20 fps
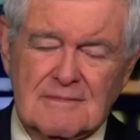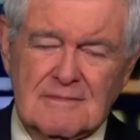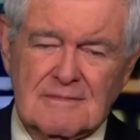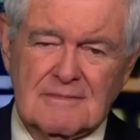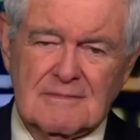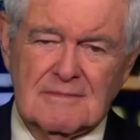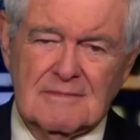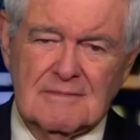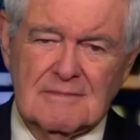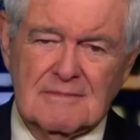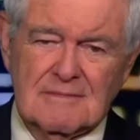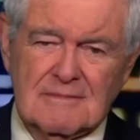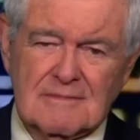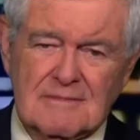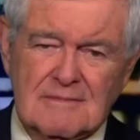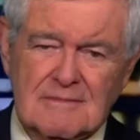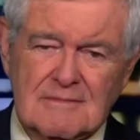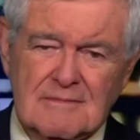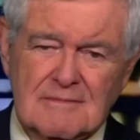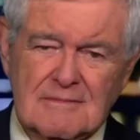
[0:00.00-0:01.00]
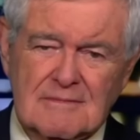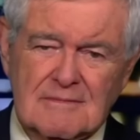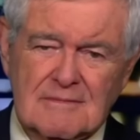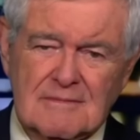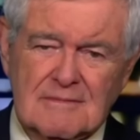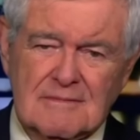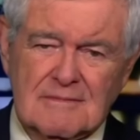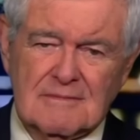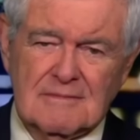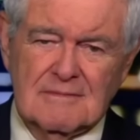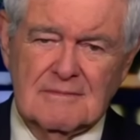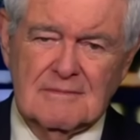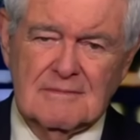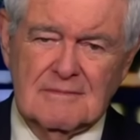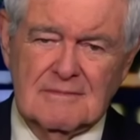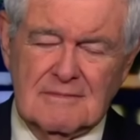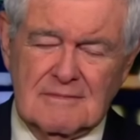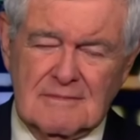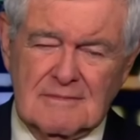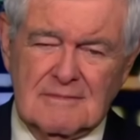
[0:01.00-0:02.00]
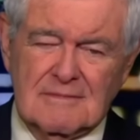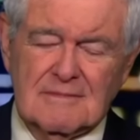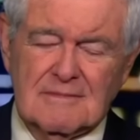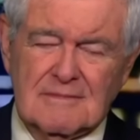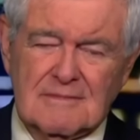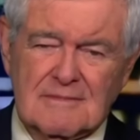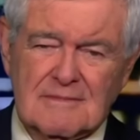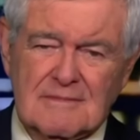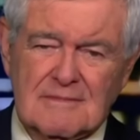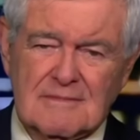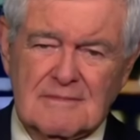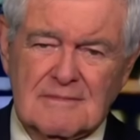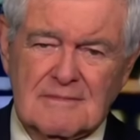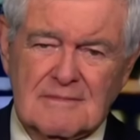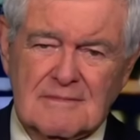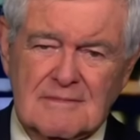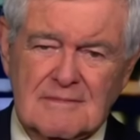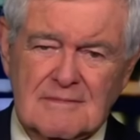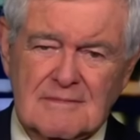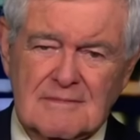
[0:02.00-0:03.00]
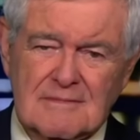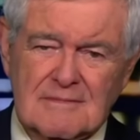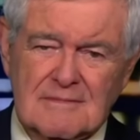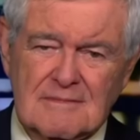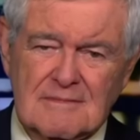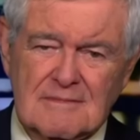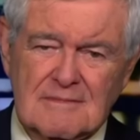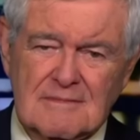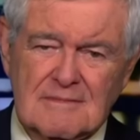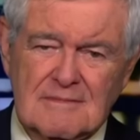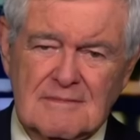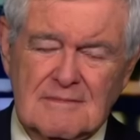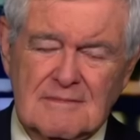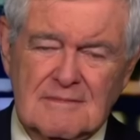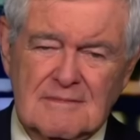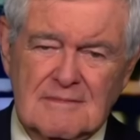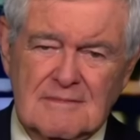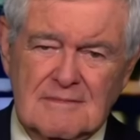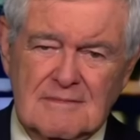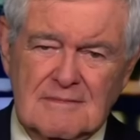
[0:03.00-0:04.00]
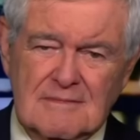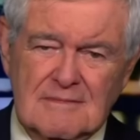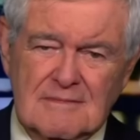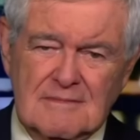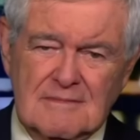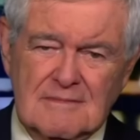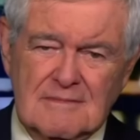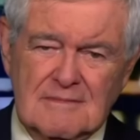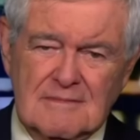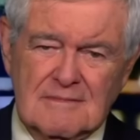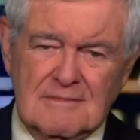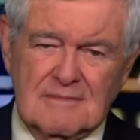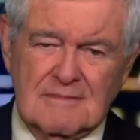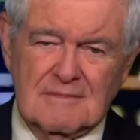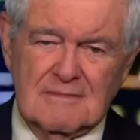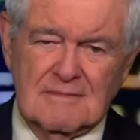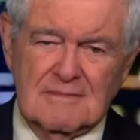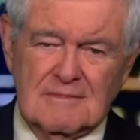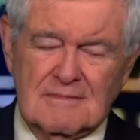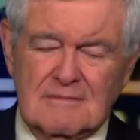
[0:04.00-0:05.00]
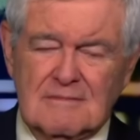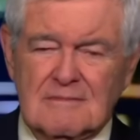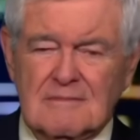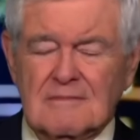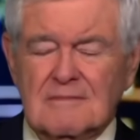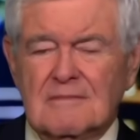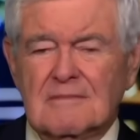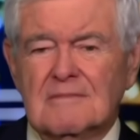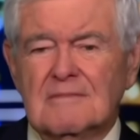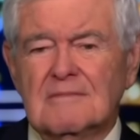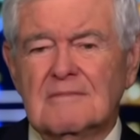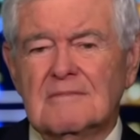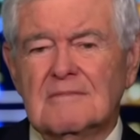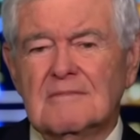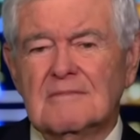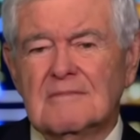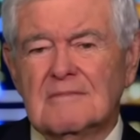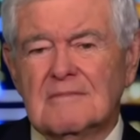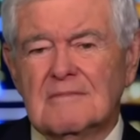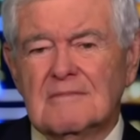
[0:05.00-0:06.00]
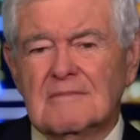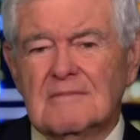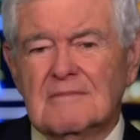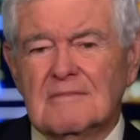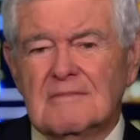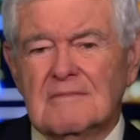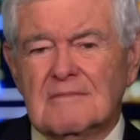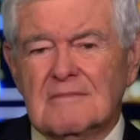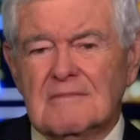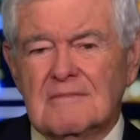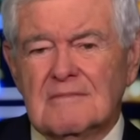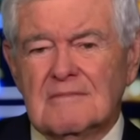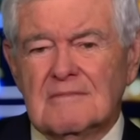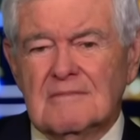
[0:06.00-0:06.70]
The person shown says nothing.